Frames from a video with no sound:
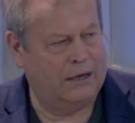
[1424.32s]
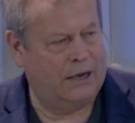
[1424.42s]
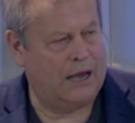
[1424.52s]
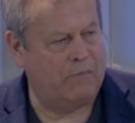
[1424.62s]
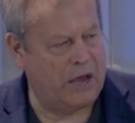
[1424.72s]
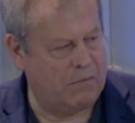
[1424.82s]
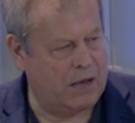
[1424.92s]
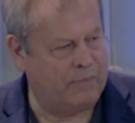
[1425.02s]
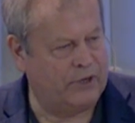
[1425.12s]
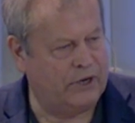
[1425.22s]
I make my
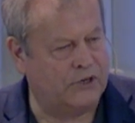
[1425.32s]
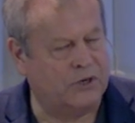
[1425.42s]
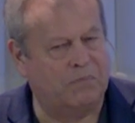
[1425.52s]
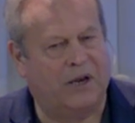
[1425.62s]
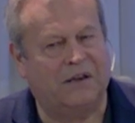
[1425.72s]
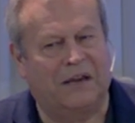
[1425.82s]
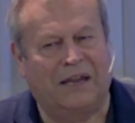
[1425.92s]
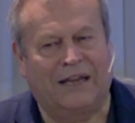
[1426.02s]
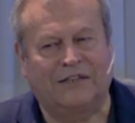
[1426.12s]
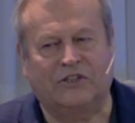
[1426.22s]
petition. But
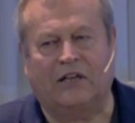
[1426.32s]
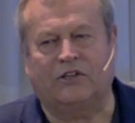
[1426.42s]
said